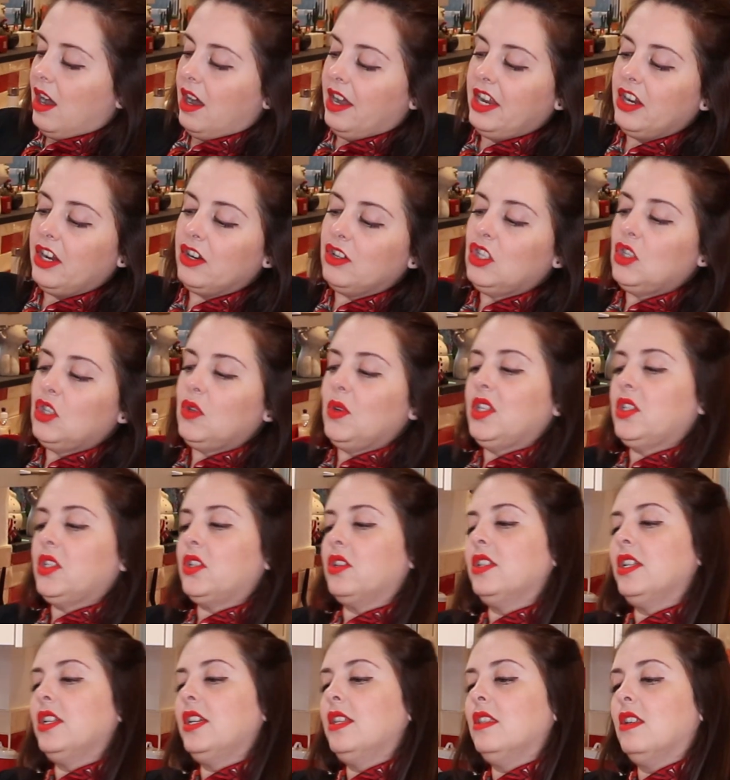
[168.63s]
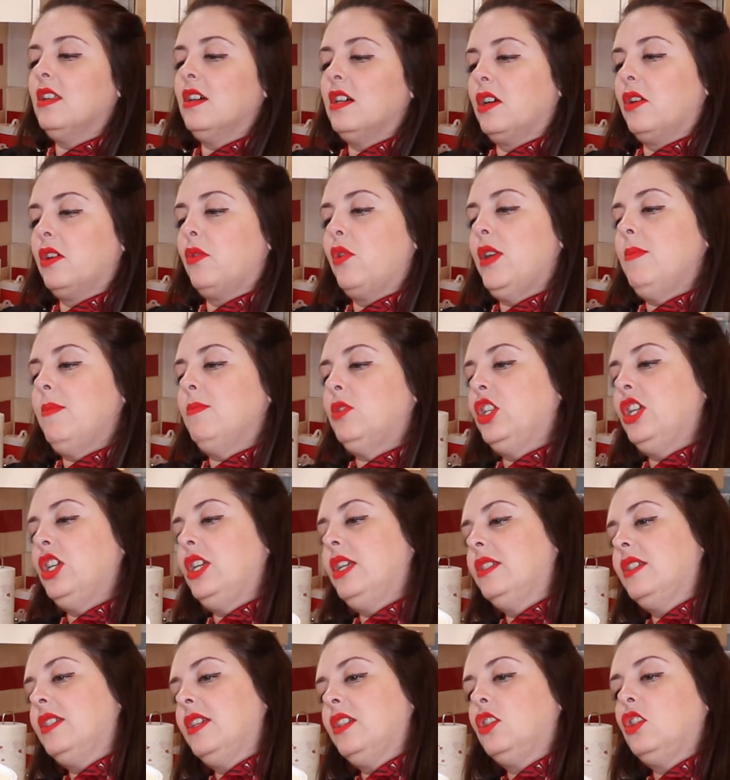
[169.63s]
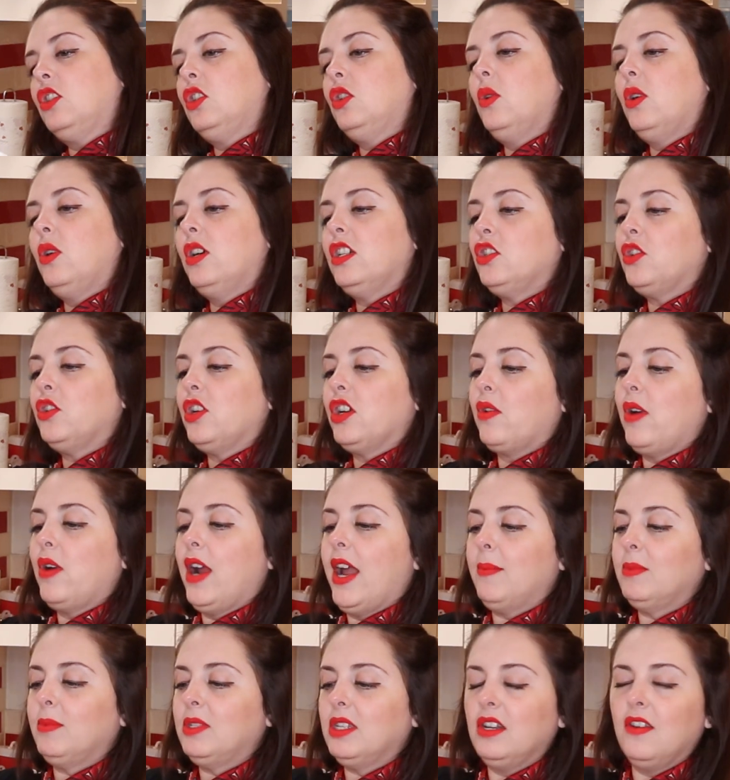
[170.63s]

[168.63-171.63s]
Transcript: here in Switzerland, the cream cheese is 200 grams,